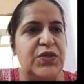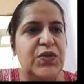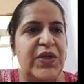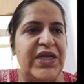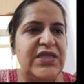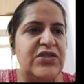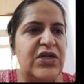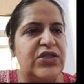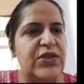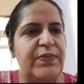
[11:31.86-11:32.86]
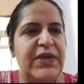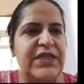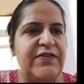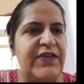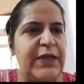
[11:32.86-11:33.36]
So age structure
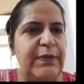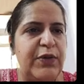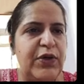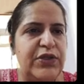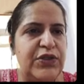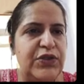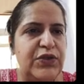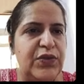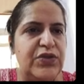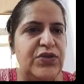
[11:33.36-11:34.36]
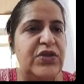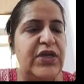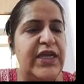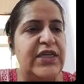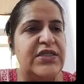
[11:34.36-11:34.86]
plays a very important role. So
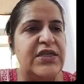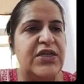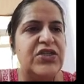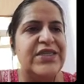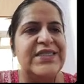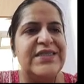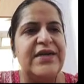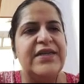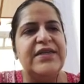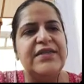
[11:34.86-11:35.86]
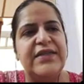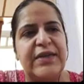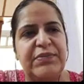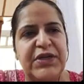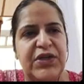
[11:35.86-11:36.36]
the age structure is studied in
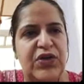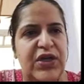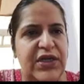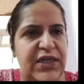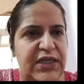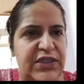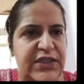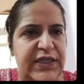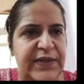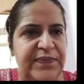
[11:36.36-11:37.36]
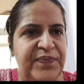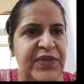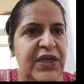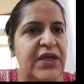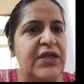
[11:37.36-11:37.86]
that particular country.
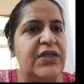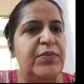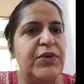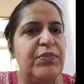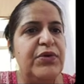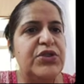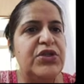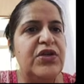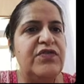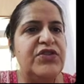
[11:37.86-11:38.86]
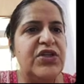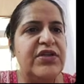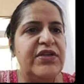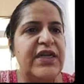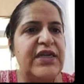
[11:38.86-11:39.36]
The proportion of
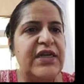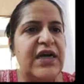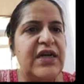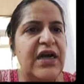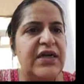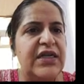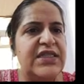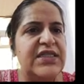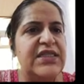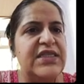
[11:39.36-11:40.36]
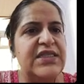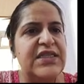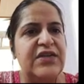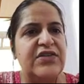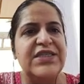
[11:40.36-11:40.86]
children and young adults in these
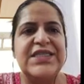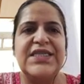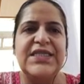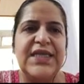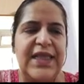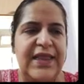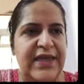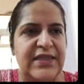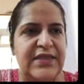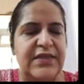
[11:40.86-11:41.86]
countries is less.